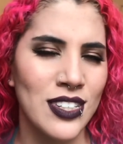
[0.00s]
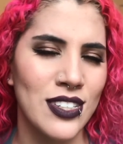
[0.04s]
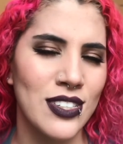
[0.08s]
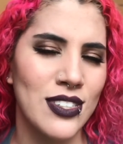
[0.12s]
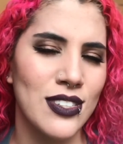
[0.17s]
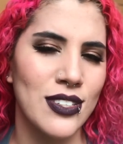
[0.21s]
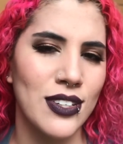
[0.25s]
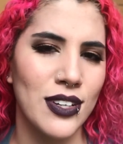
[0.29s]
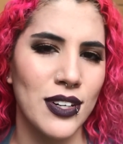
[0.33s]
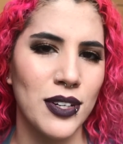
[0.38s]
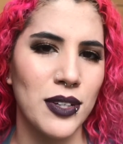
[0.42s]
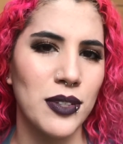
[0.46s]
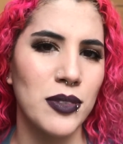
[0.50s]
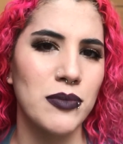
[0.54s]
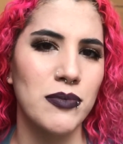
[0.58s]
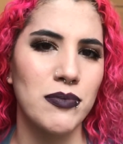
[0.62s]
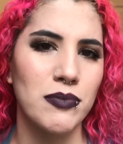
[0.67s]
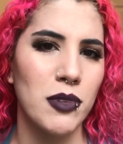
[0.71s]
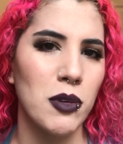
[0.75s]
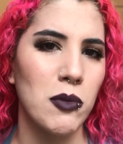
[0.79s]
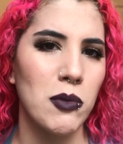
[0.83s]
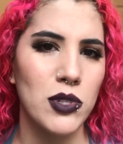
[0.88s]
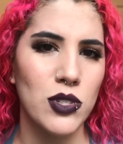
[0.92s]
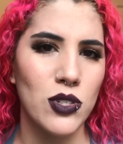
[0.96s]
So
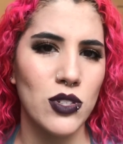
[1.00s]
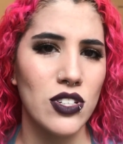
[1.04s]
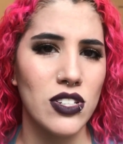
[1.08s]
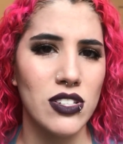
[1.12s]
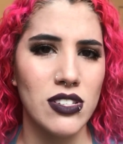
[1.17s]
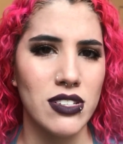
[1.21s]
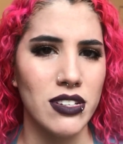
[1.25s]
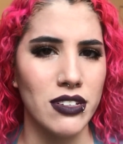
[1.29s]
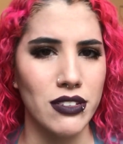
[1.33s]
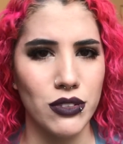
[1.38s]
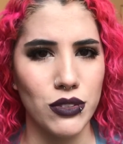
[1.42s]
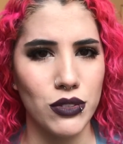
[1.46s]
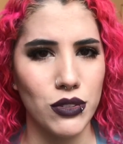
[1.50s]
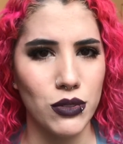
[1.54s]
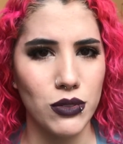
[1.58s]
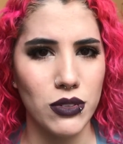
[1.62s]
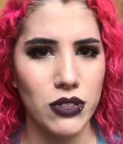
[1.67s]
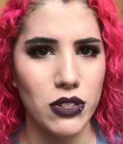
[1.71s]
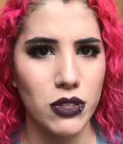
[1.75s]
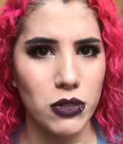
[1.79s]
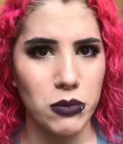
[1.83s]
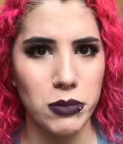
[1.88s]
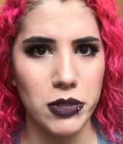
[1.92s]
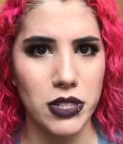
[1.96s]
people should just let you do
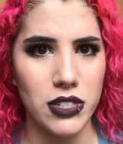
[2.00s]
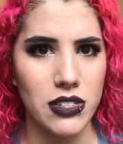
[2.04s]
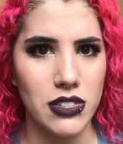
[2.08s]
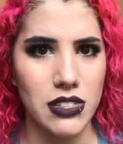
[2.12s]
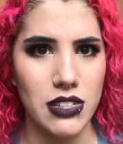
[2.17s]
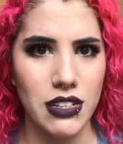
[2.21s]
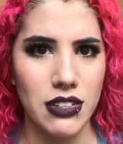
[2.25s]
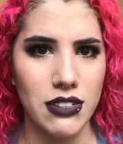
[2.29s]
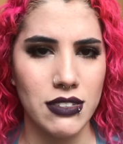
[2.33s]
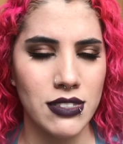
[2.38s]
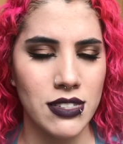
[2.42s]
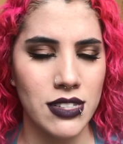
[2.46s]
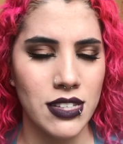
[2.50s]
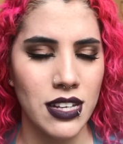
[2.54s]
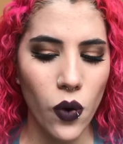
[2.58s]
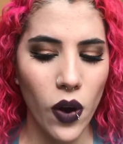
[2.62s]
your piercings.